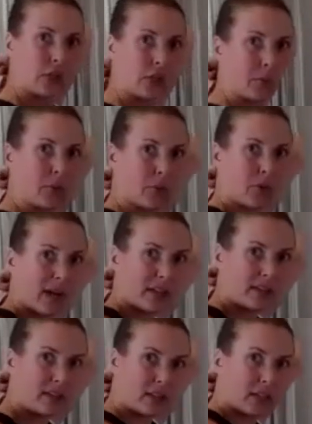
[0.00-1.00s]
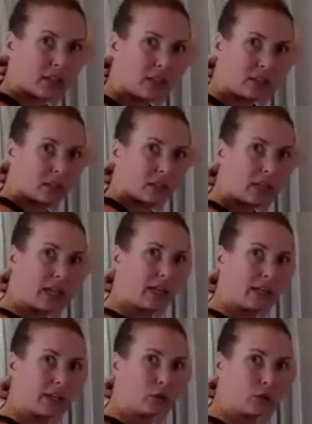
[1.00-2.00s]
gonna press the hand
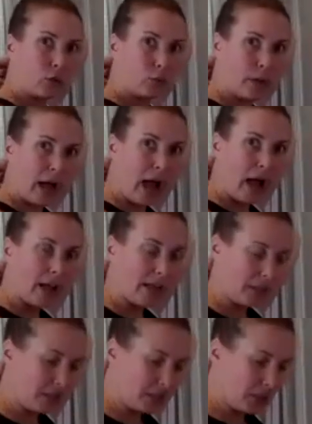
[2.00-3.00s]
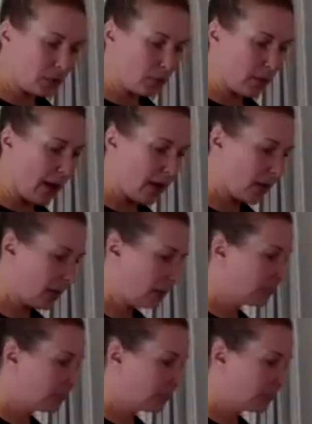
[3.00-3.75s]
at your low back into your back.